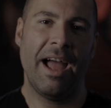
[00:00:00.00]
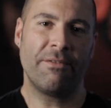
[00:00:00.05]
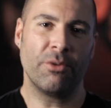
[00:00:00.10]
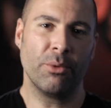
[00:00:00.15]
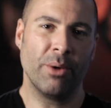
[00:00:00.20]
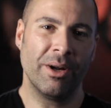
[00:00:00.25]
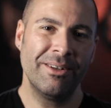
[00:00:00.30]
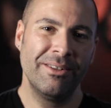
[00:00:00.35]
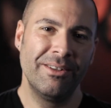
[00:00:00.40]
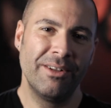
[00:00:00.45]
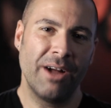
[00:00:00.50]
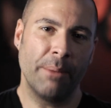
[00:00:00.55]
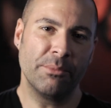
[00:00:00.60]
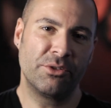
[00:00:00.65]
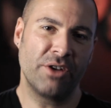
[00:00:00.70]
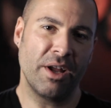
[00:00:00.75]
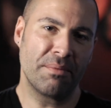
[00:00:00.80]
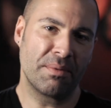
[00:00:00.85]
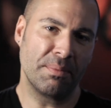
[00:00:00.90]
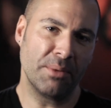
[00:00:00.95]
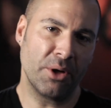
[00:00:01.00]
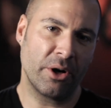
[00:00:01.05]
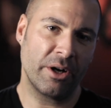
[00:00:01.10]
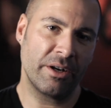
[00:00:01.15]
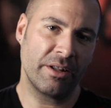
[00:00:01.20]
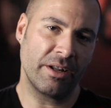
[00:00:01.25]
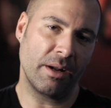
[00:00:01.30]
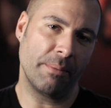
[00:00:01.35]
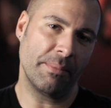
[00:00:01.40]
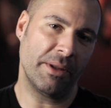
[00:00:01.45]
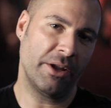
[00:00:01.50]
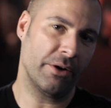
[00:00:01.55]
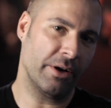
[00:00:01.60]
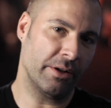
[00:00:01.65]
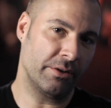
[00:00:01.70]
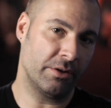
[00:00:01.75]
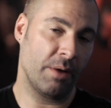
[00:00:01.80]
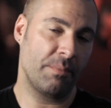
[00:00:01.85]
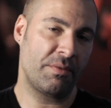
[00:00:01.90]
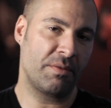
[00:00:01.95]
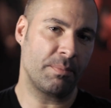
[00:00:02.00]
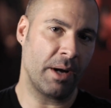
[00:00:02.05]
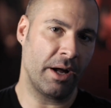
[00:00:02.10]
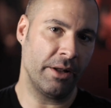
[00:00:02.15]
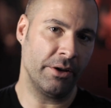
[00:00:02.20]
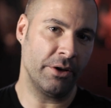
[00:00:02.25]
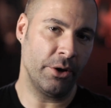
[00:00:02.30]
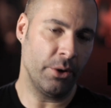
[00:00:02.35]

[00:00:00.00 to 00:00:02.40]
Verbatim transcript: everyone, I'm James Bernard and I'm here at DubSpot, New